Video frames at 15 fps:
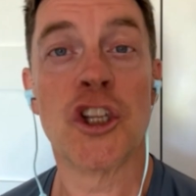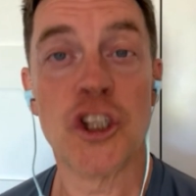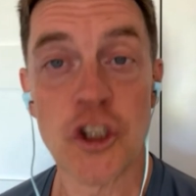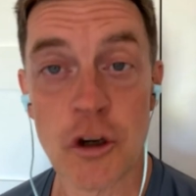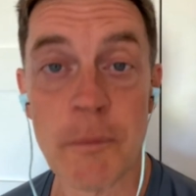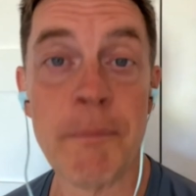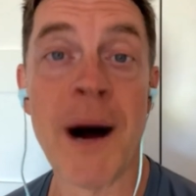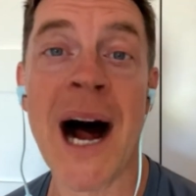
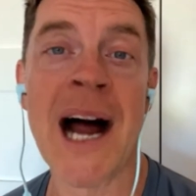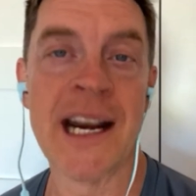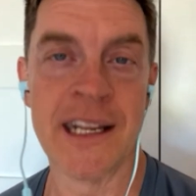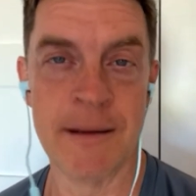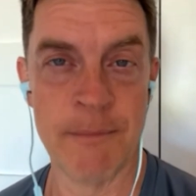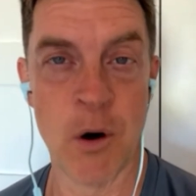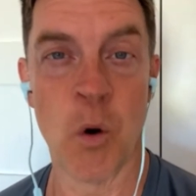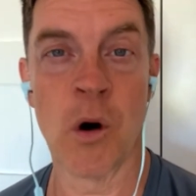your
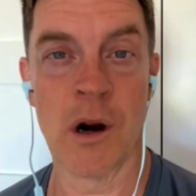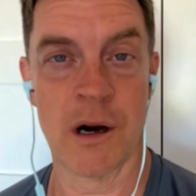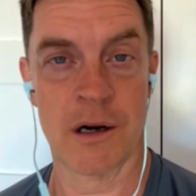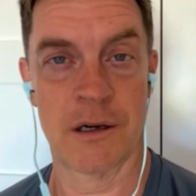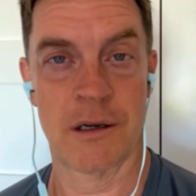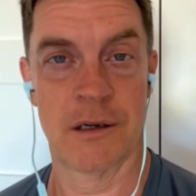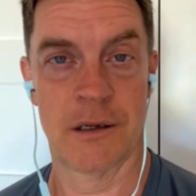body more.